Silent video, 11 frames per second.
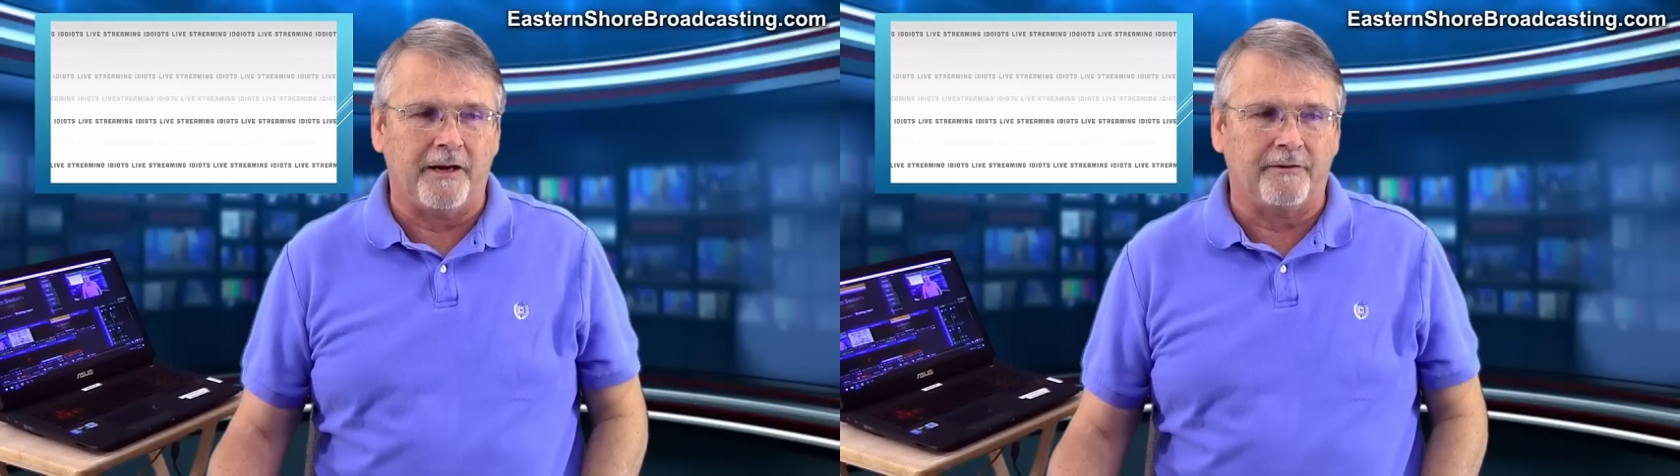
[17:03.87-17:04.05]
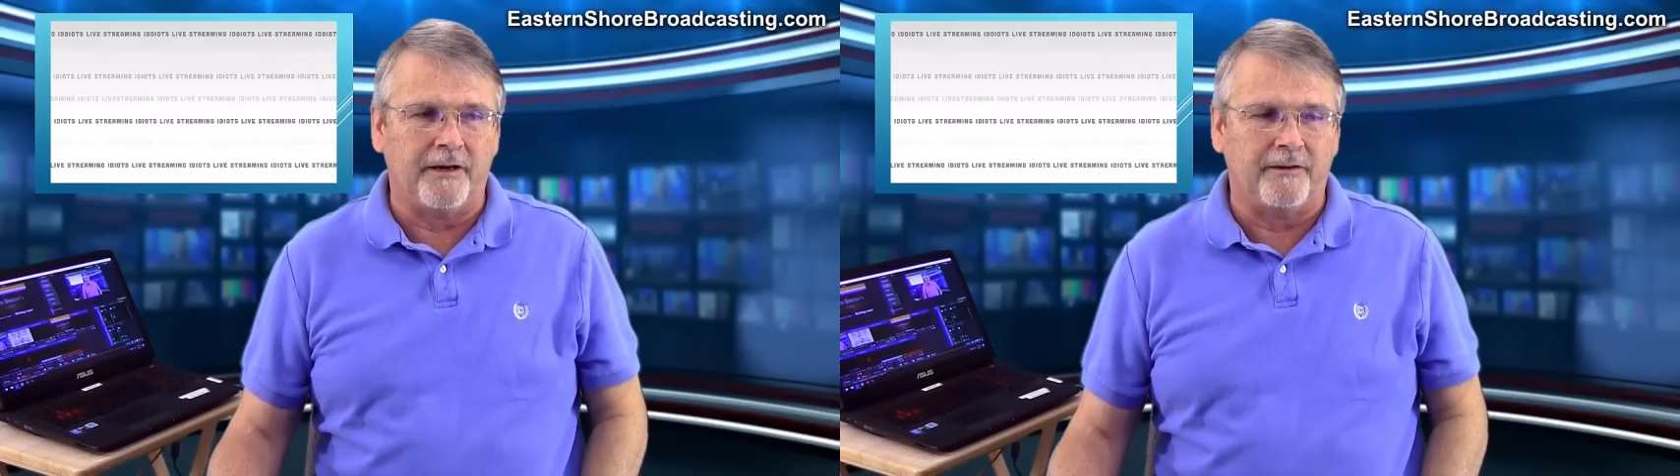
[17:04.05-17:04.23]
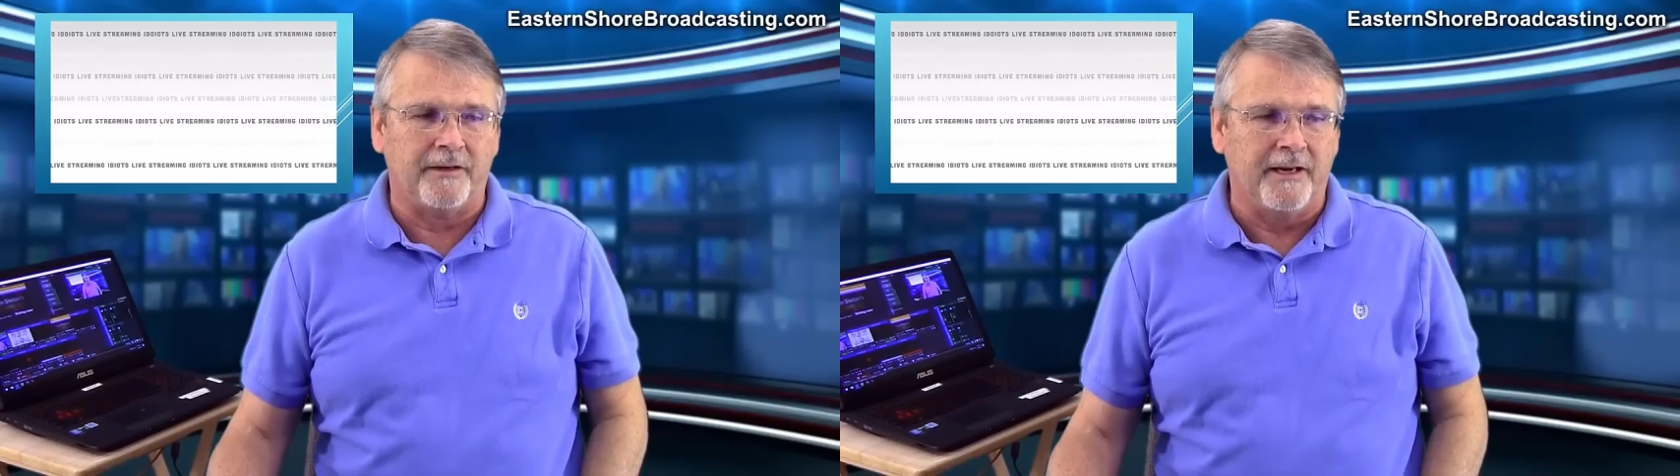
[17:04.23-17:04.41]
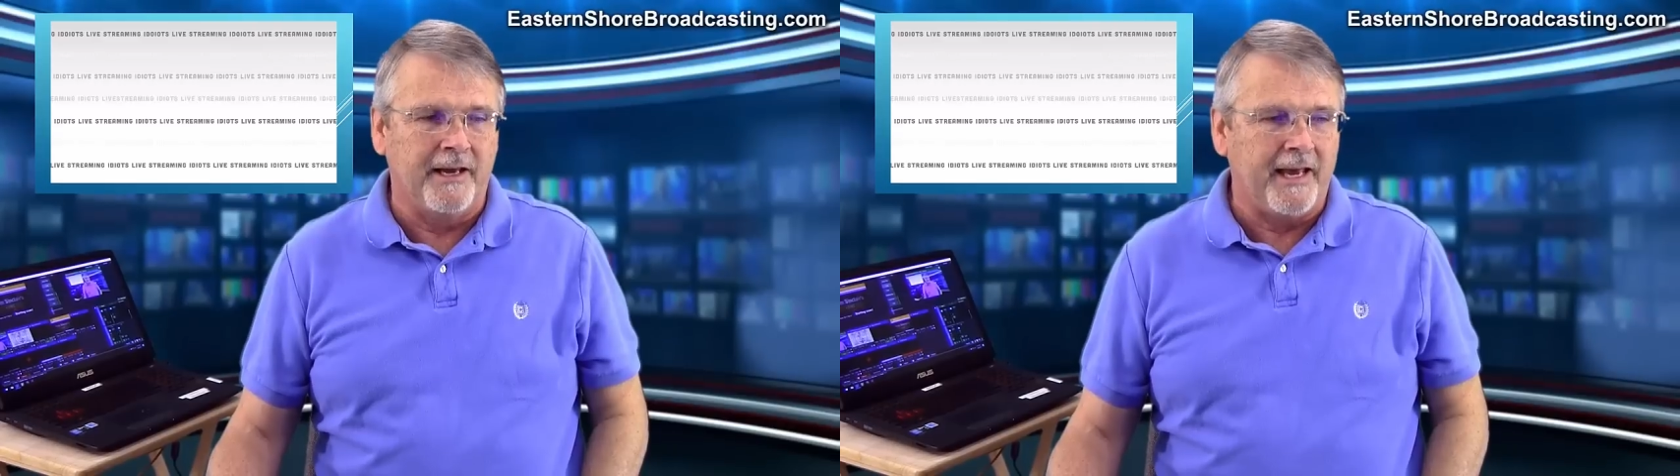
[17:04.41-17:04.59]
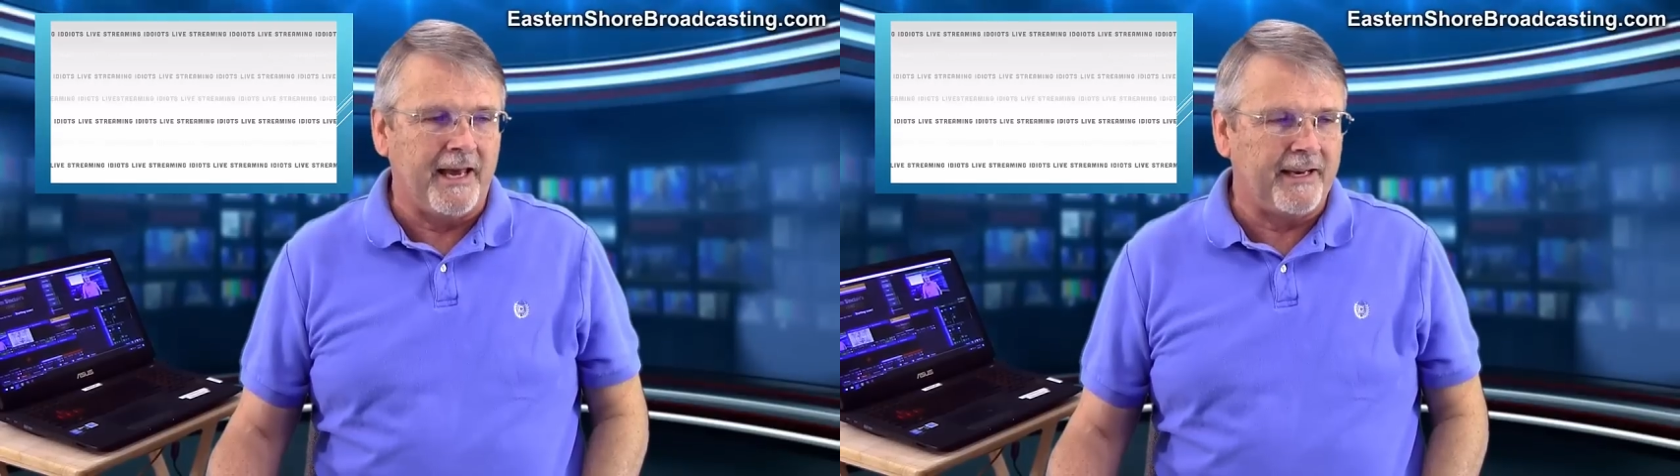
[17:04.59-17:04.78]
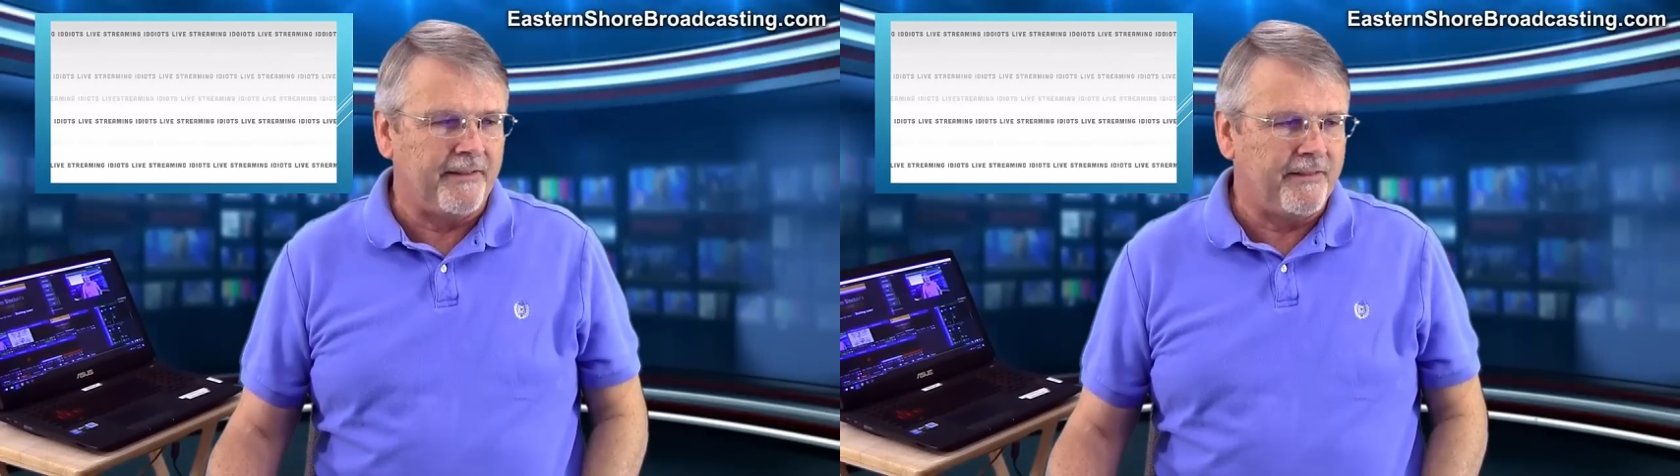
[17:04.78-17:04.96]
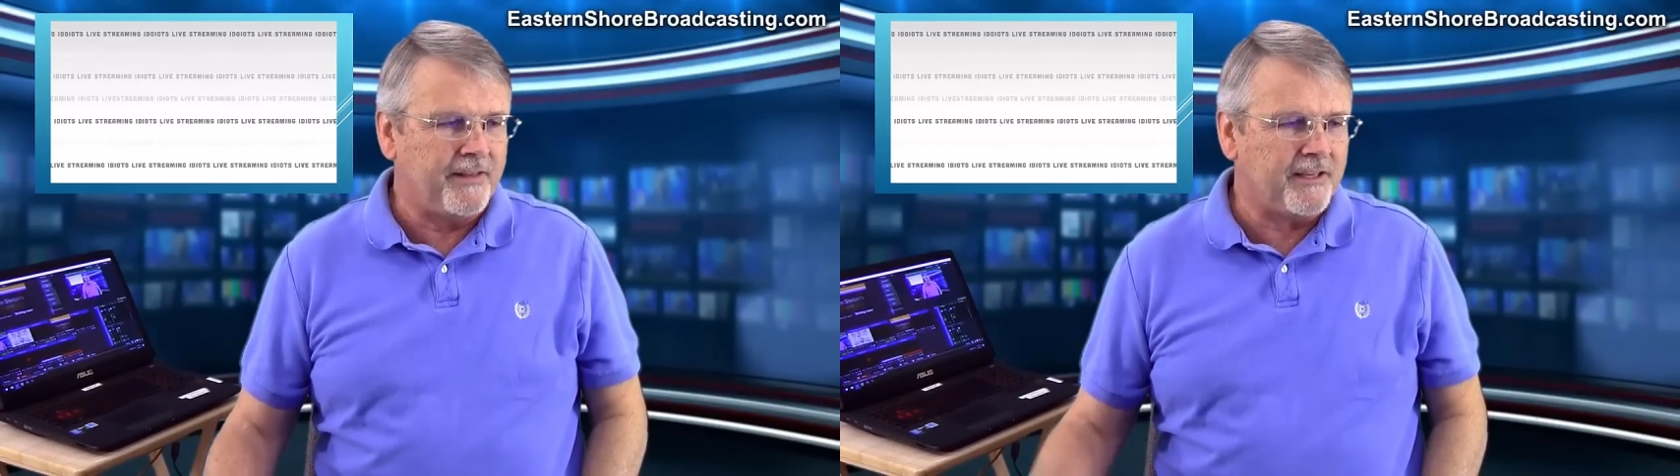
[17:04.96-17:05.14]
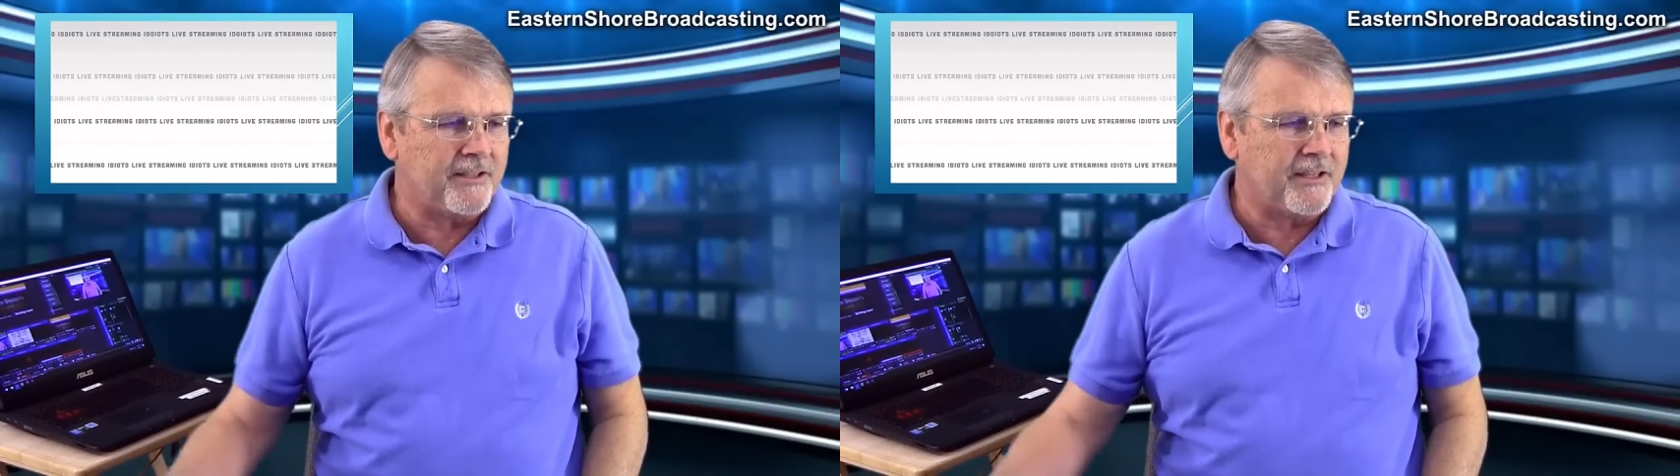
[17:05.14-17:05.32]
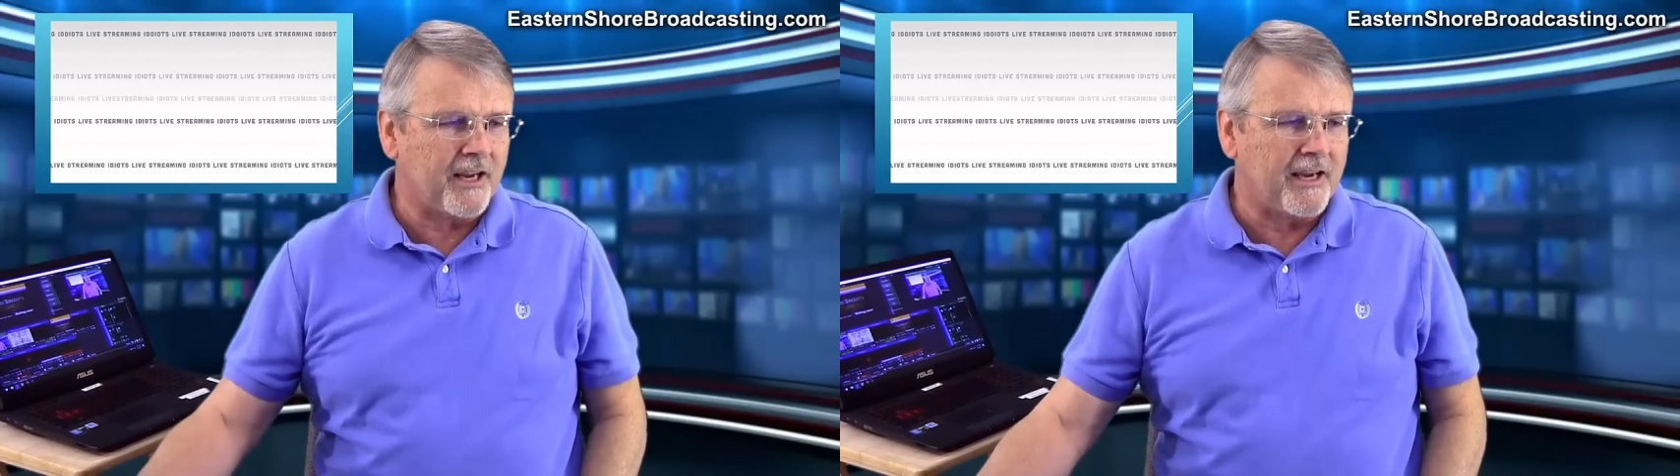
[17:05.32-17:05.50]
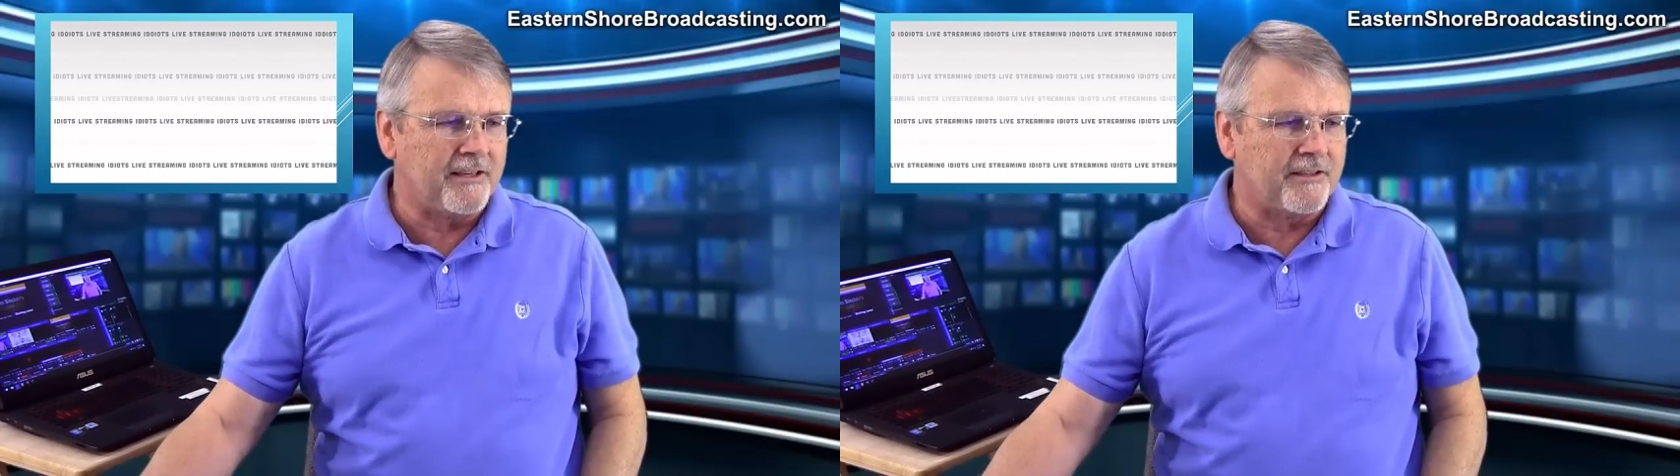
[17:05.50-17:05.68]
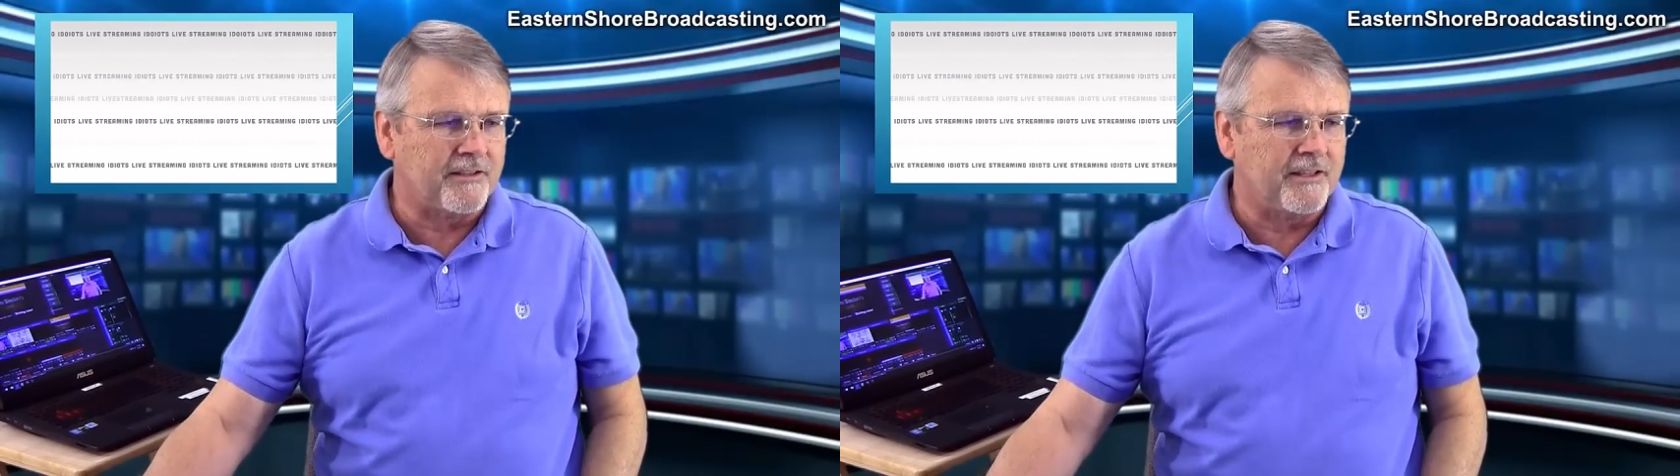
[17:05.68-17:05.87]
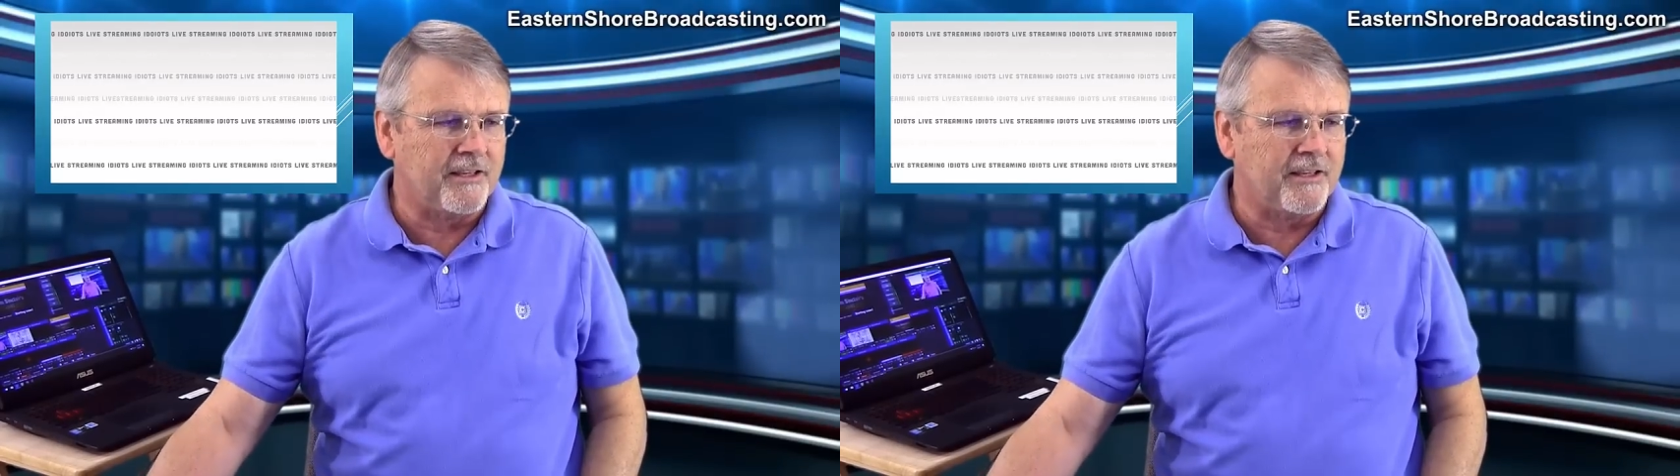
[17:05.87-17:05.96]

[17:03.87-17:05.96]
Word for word: background. And in this case,